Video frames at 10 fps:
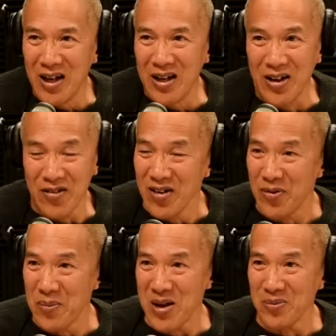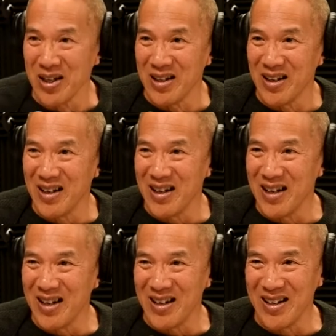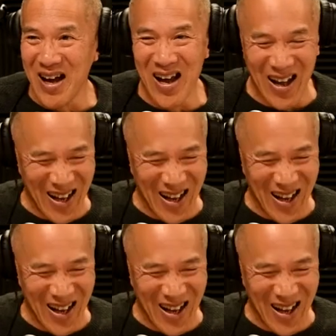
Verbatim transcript: and they've never and met me. And they're not? No.